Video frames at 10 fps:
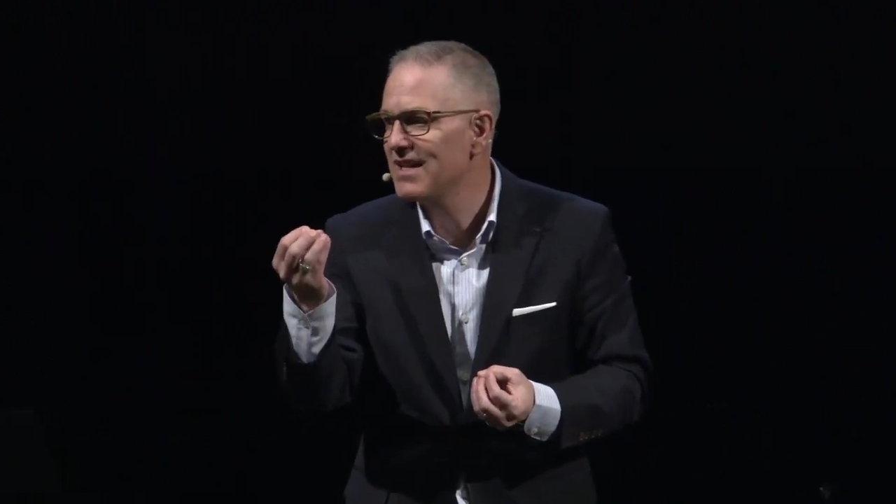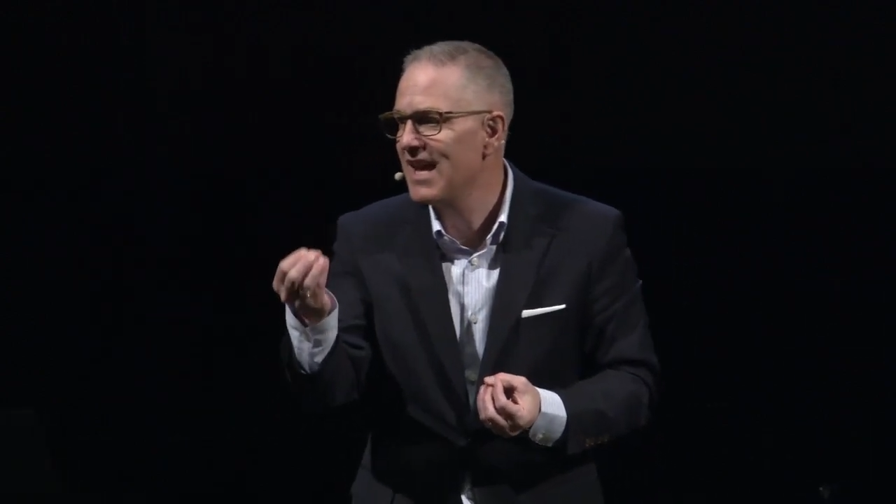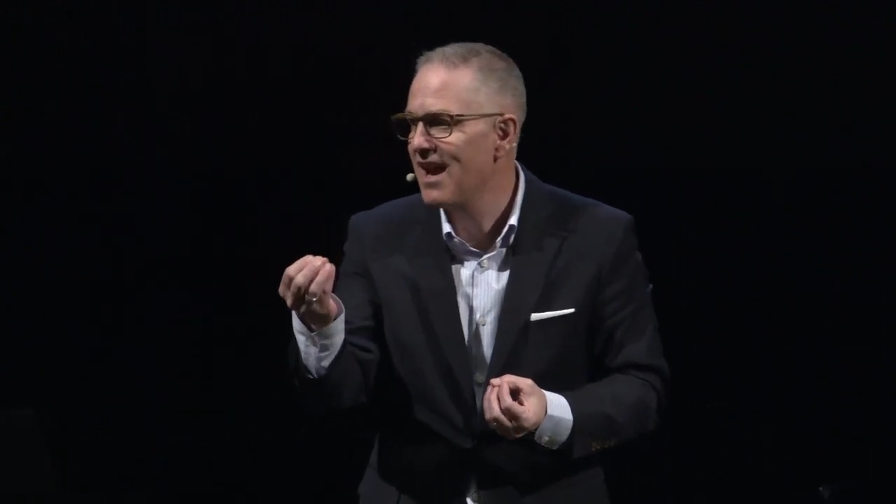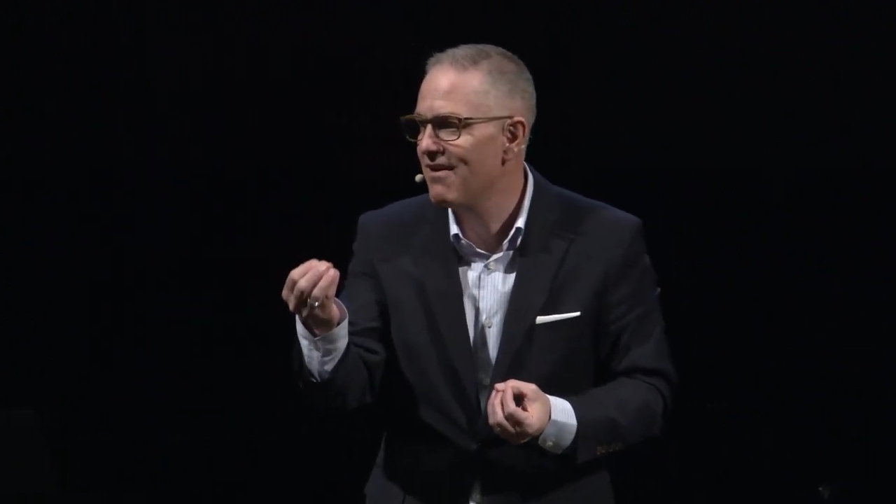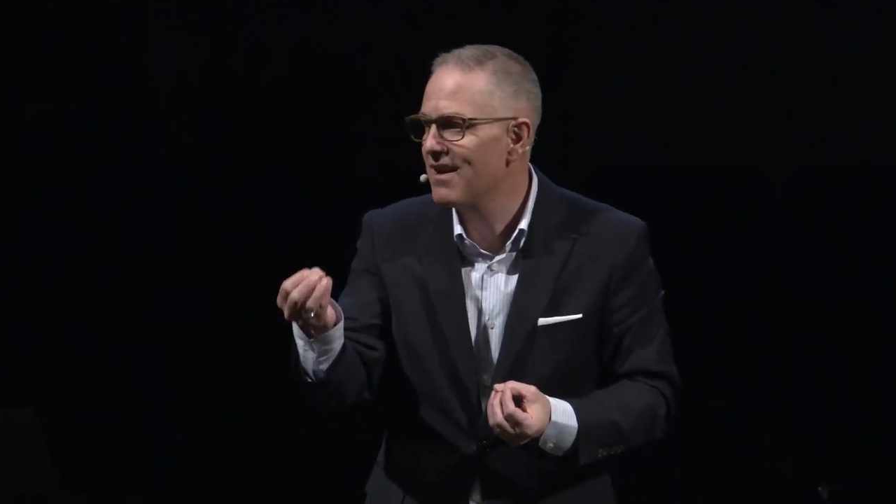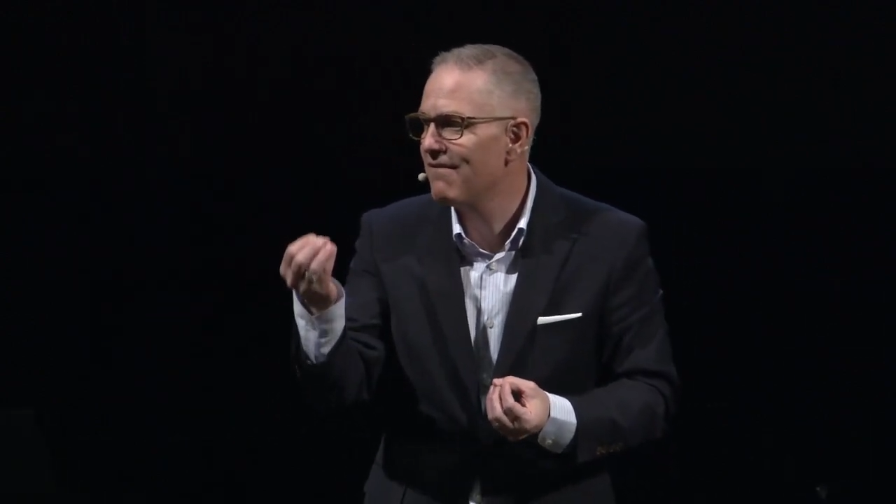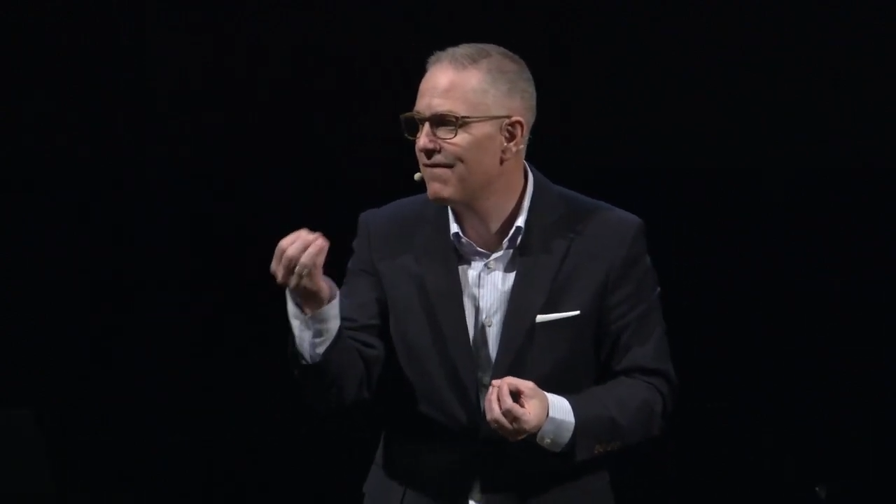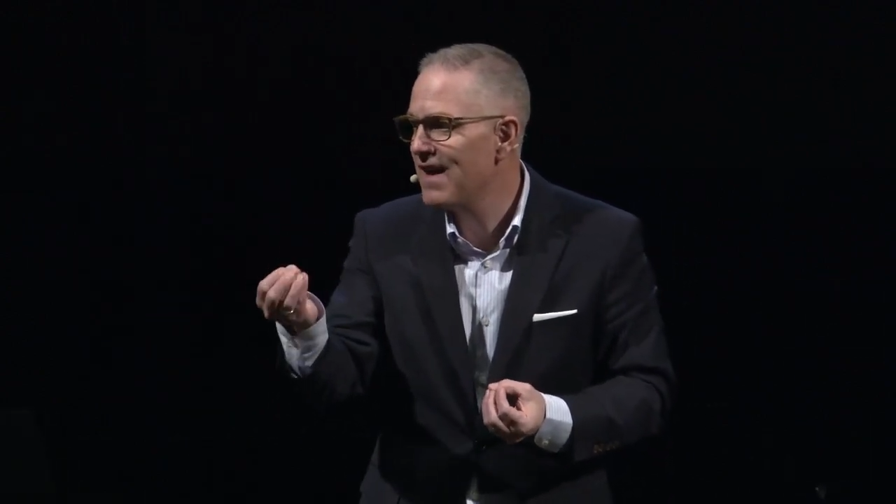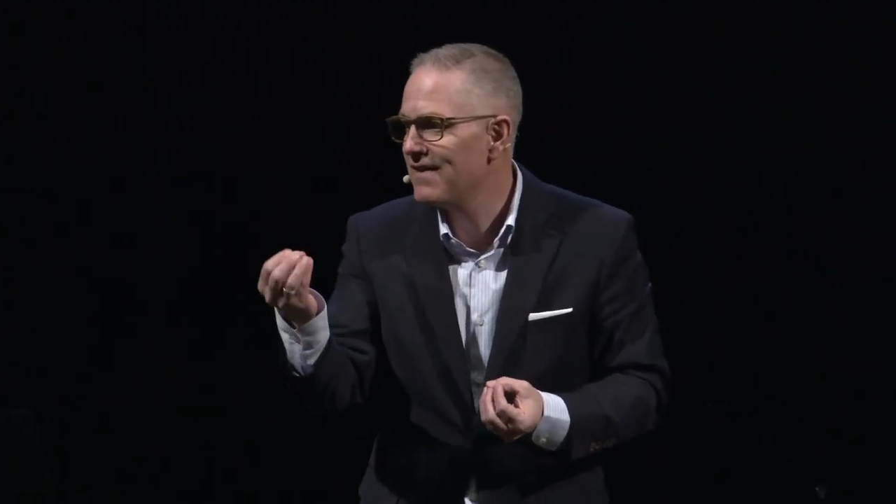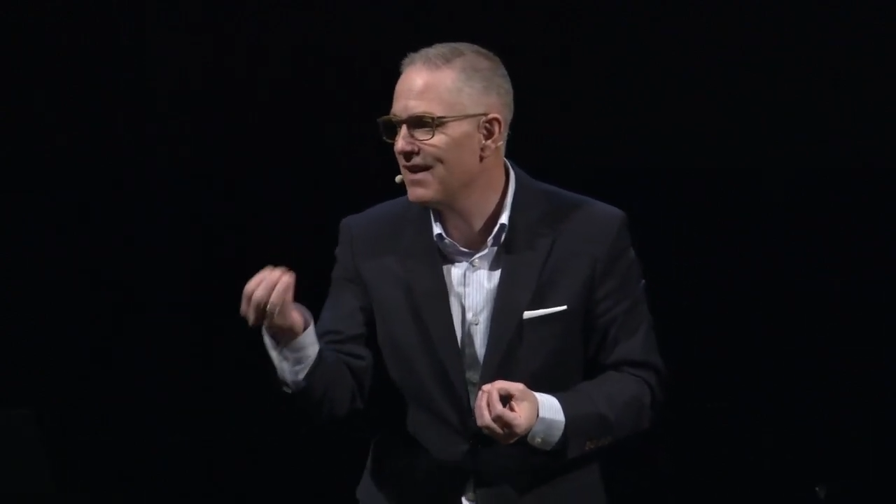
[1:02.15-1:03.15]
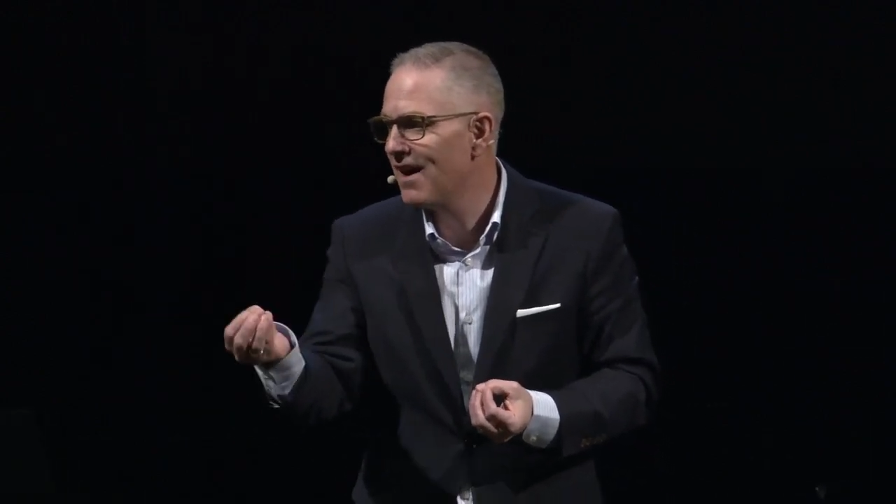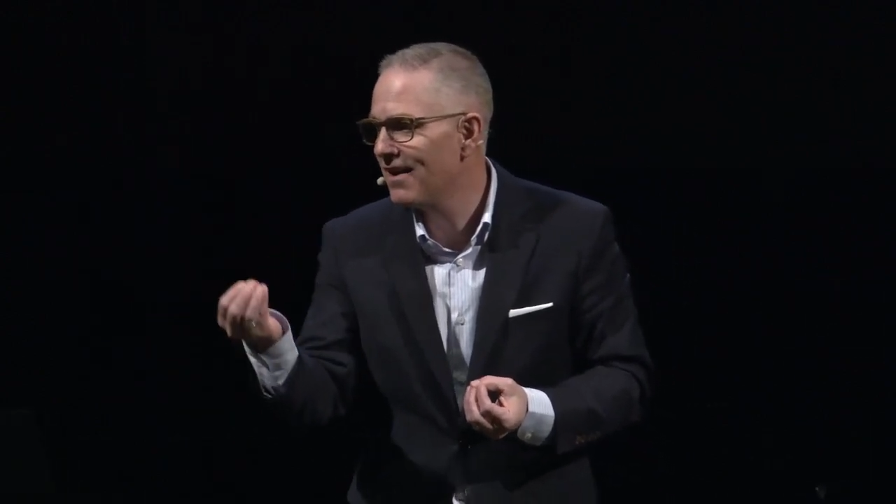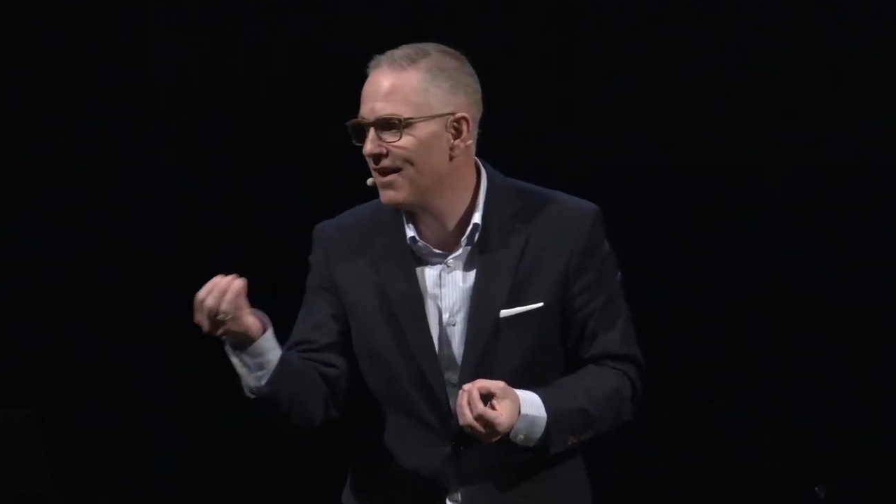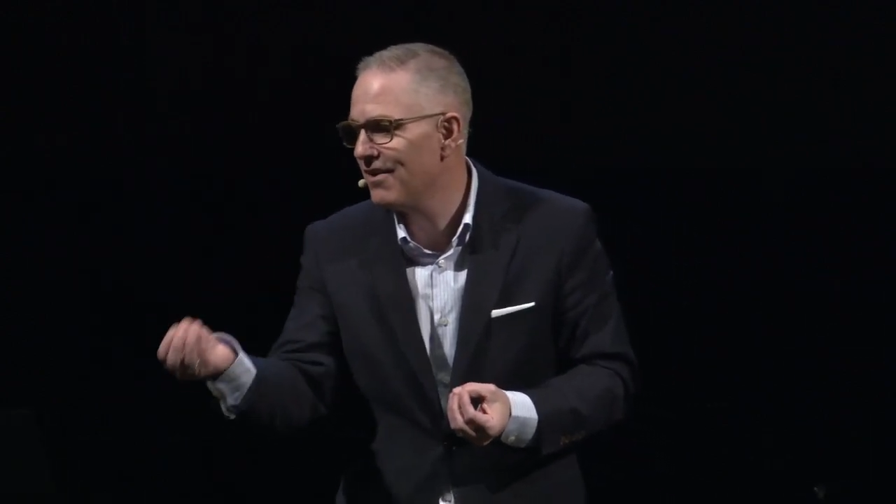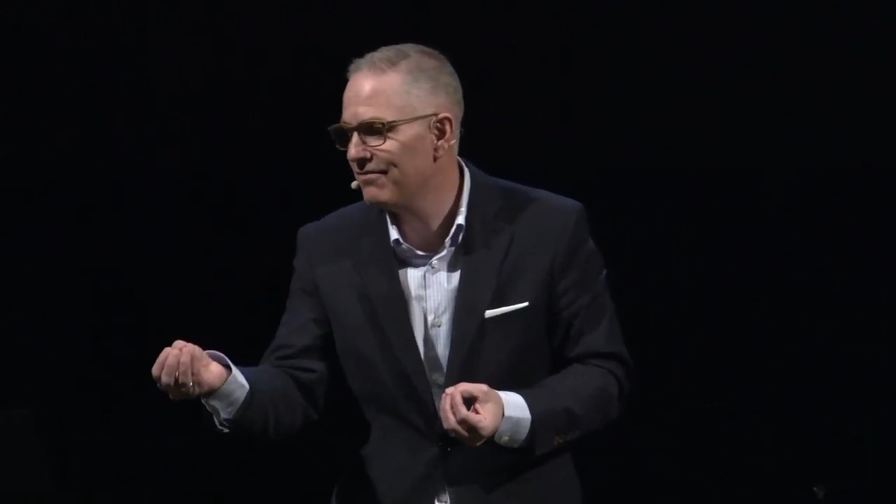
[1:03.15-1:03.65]
in the area of faith in God
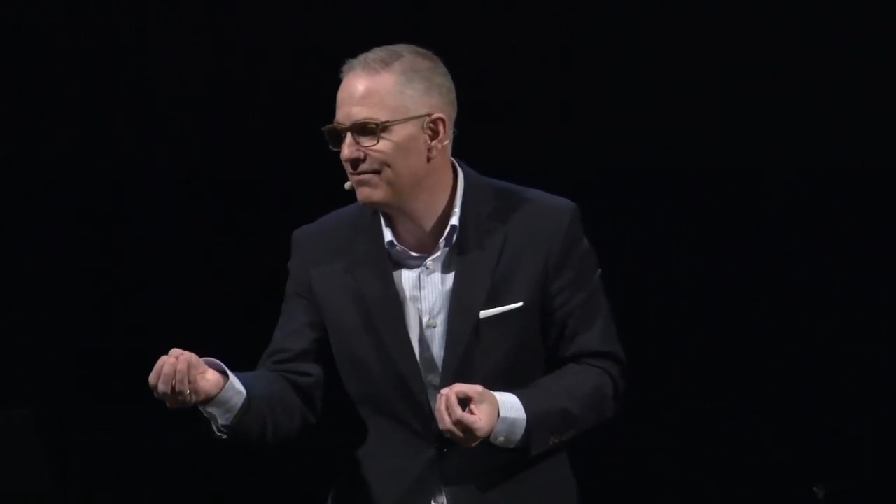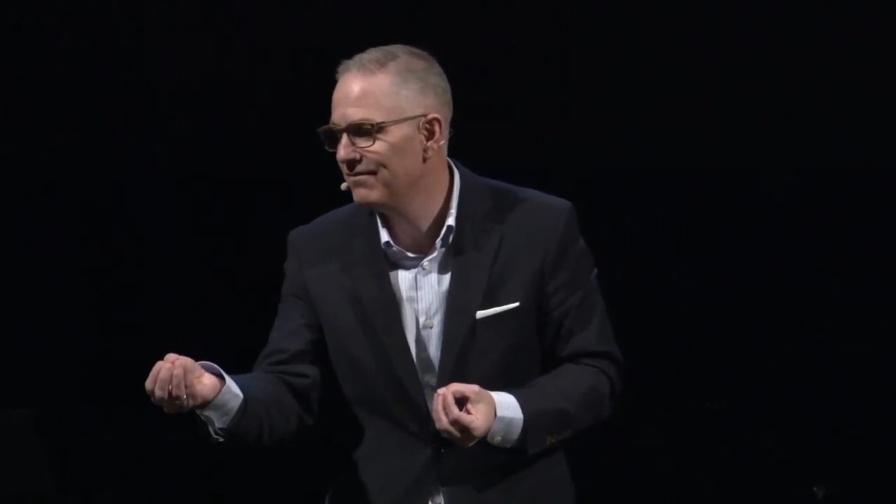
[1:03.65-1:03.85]
alone.